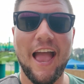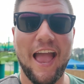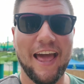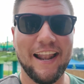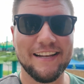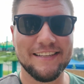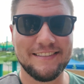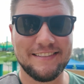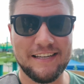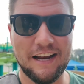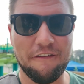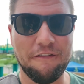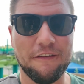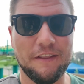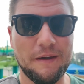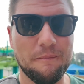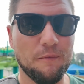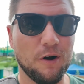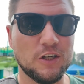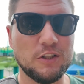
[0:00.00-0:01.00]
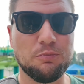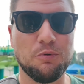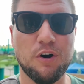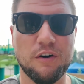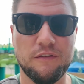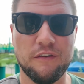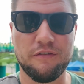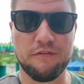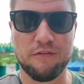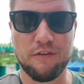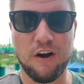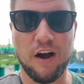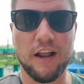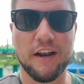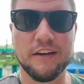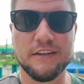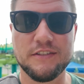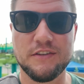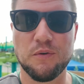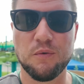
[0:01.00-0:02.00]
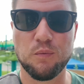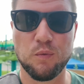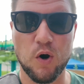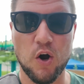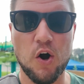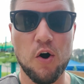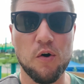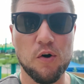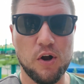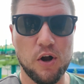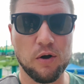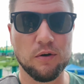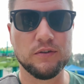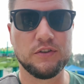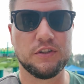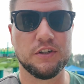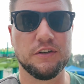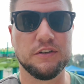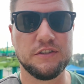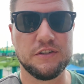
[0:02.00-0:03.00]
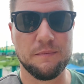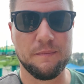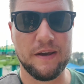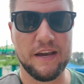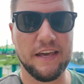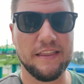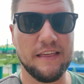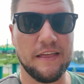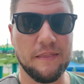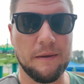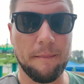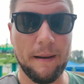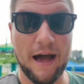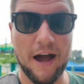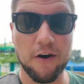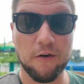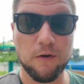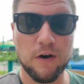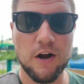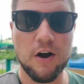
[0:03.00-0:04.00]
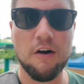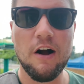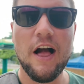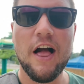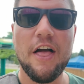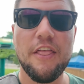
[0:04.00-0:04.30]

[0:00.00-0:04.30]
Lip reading: It is definitely much more of a front row coaster to me than the back row.